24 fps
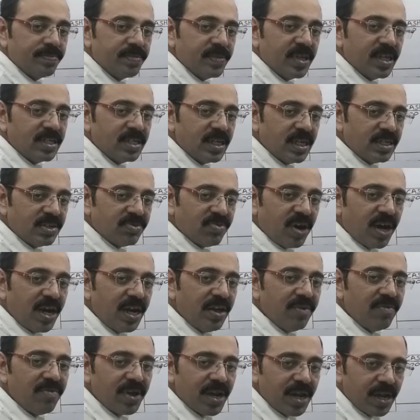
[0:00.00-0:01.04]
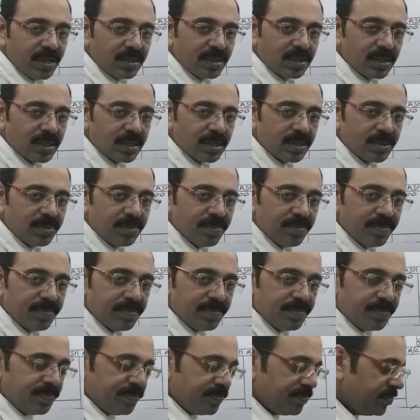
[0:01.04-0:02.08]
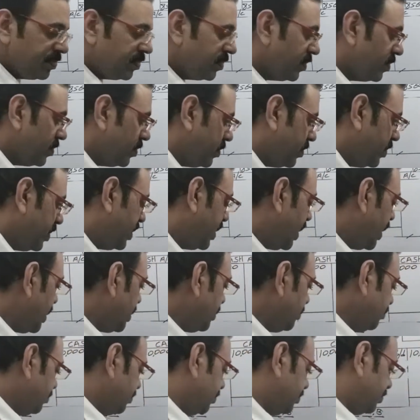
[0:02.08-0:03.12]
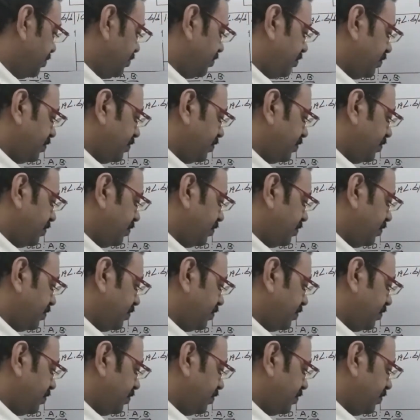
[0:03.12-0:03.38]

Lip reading: This is one difference. Then